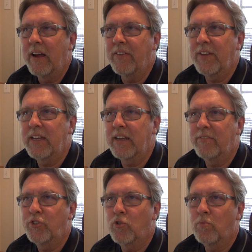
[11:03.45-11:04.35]
I think it
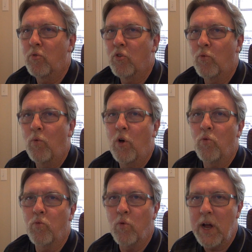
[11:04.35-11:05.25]
gives you a more
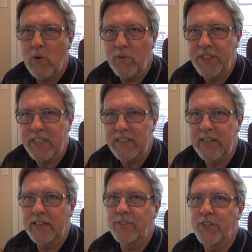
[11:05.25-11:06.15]
well-rounded
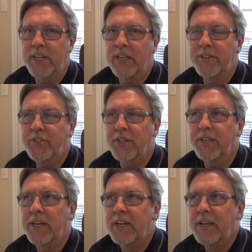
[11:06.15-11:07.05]

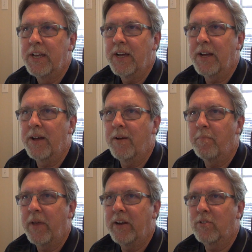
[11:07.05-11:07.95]
education.
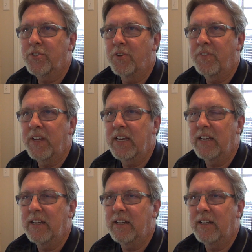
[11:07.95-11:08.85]
I also think
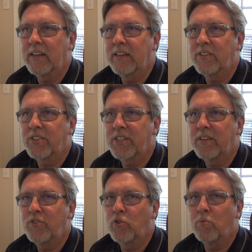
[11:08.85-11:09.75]
it just
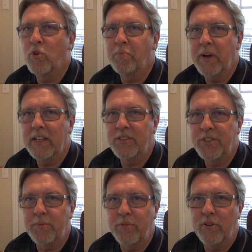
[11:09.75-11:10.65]
gives you a more
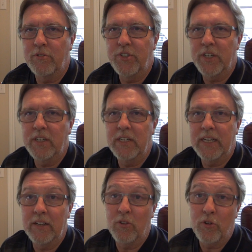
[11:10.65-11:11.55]
balanced approach
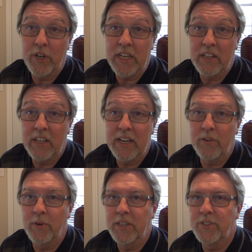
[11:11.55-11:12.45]
at learning a
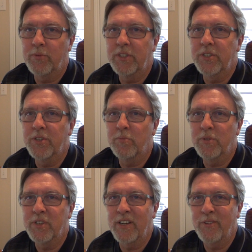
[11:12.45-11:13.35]
language, which is
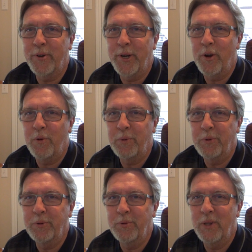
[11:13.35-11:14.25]
almost like learning a
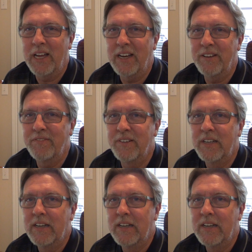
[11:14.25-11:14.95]
whole new life.